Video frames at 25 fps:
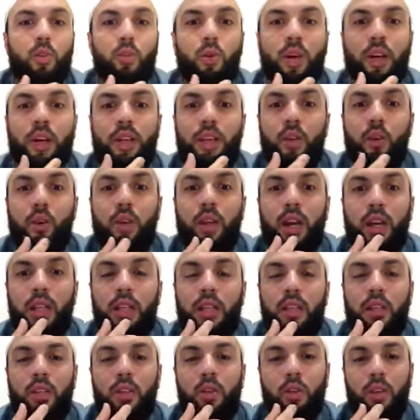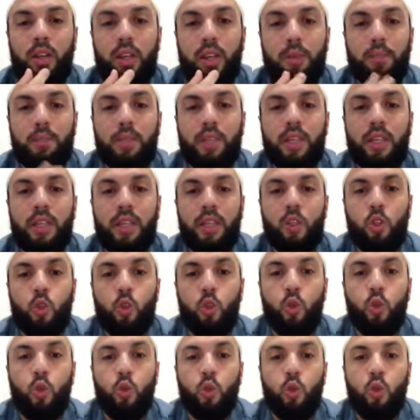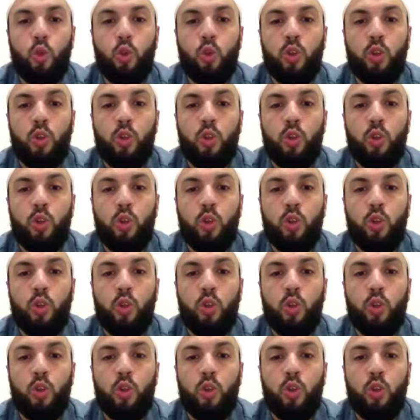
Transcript: while you gather your lips. Ku,